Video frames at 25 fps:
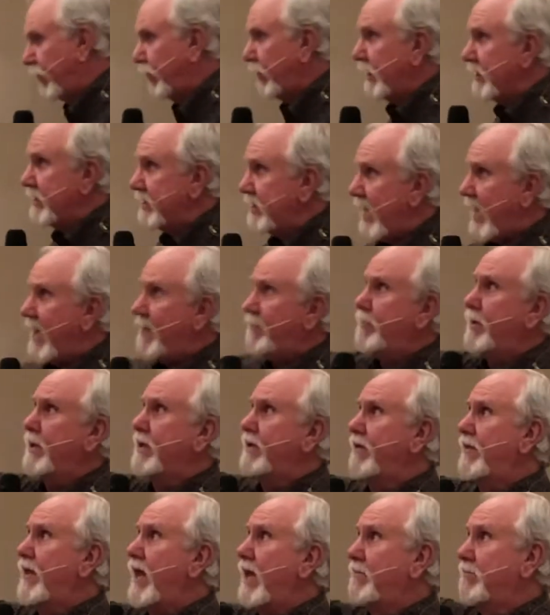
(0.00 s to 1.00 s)
who can tap
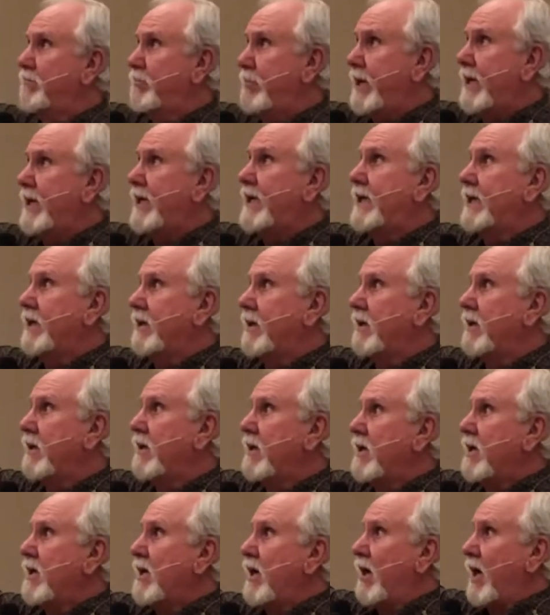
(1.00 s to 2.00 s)
into that beacon
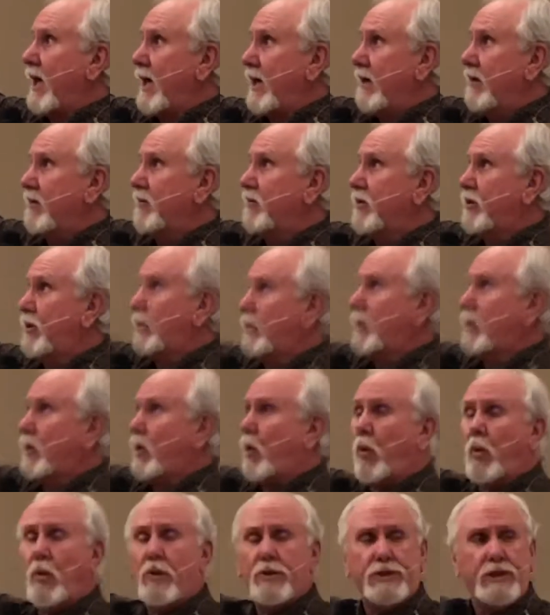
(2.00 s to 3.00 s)
in
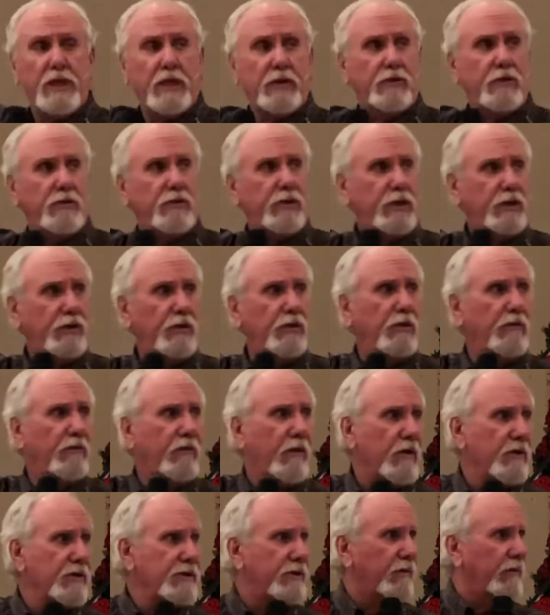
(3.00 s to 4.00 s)
coursing through the
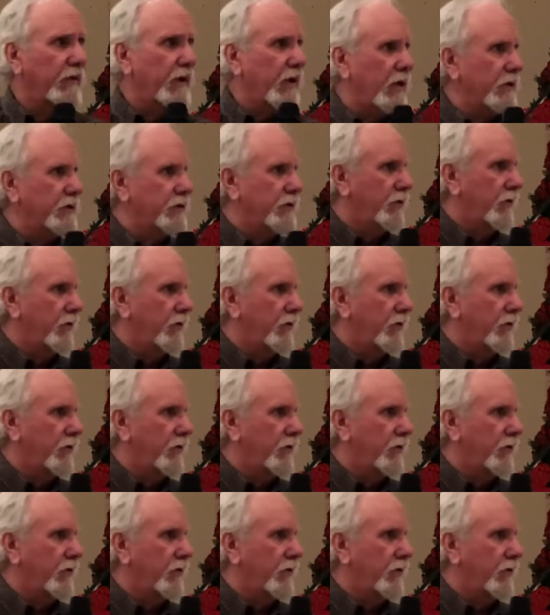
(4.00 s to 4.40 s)
universe of God's